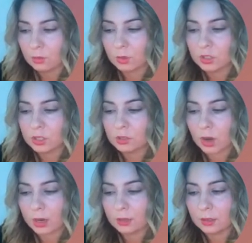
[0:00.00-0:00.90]
When she
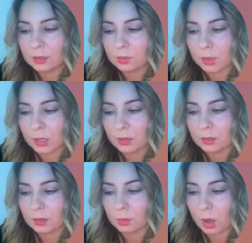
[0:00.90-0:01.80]
tried to explain
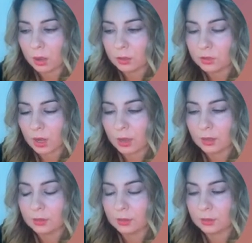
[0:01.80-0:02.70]
and
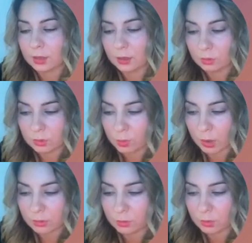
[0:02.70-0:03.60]
apologize and take
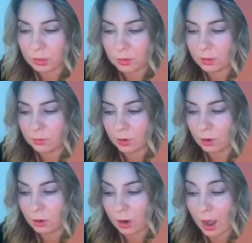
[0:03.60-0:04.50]
responsibility for
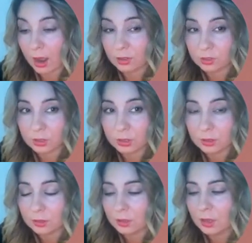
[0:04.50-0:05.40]
her
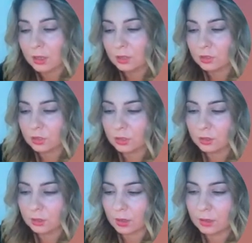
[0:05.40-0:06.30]
actions, she
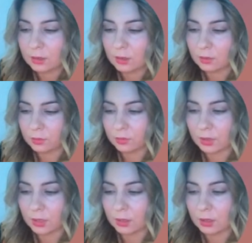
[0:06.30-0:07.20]
just ended up
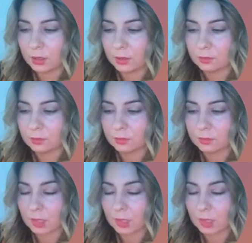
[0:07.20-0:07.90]
feeling